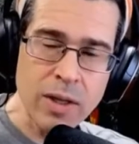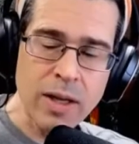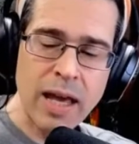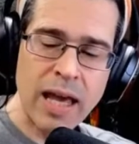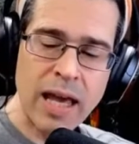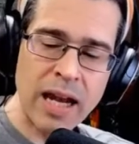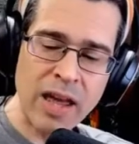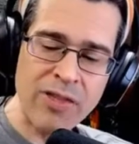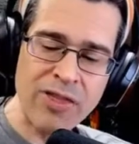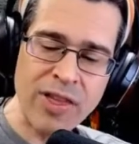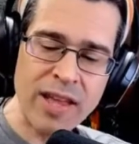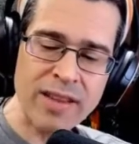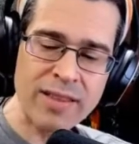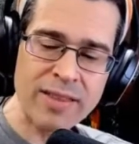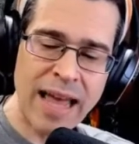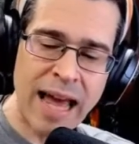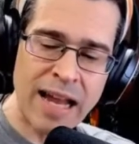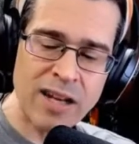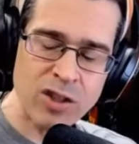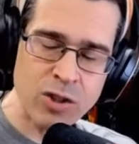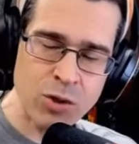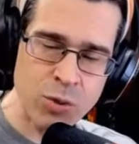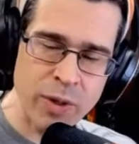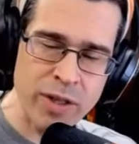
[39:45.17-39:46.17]
And I think
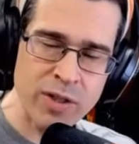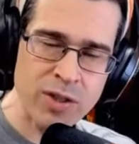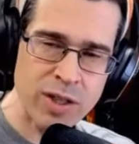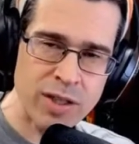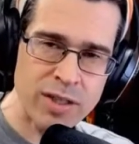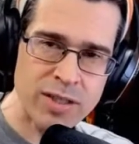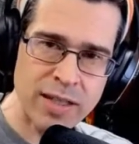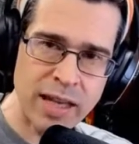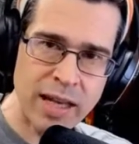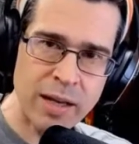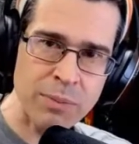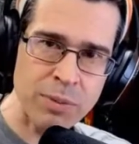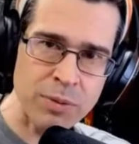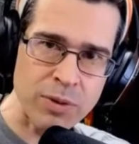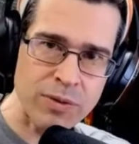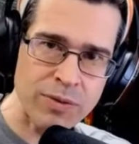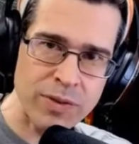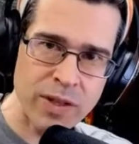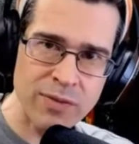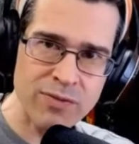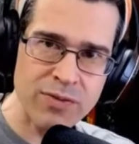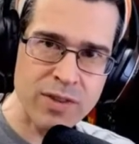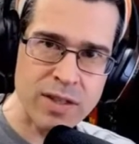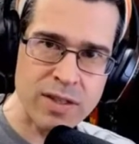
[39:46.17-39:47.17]
that Twitch example of
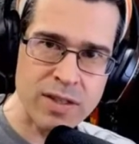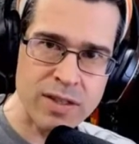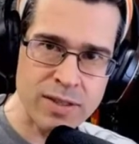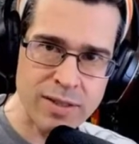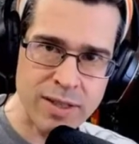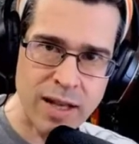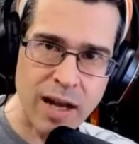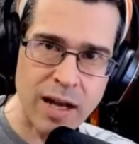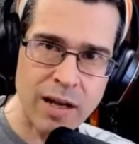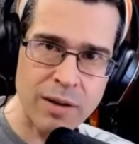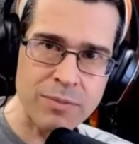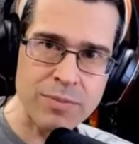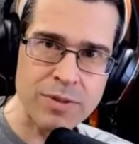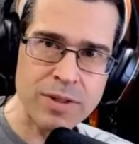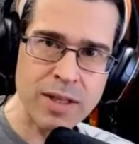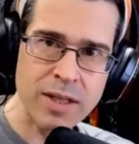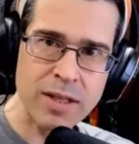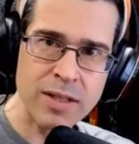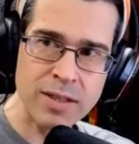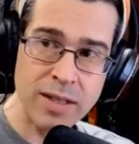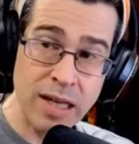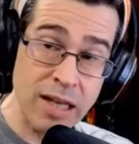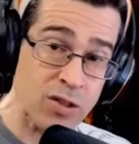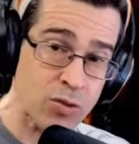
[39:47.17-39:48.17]
gifted subs
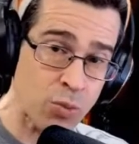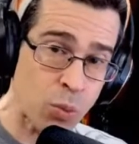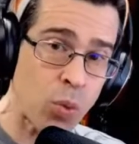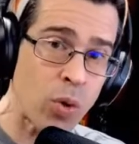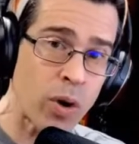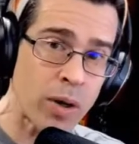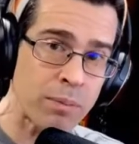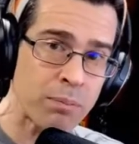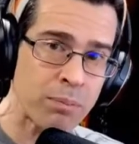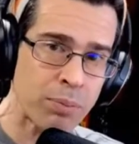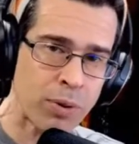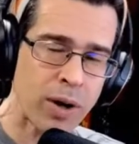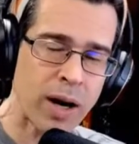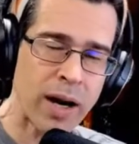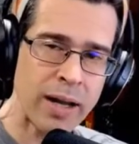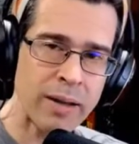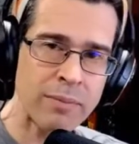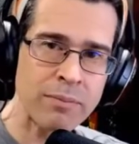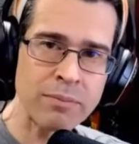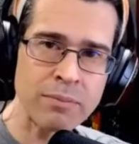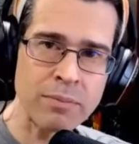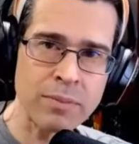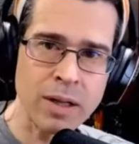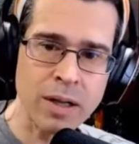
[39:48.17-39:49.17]
is a
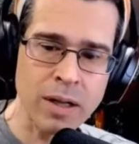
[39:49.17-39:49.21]
prime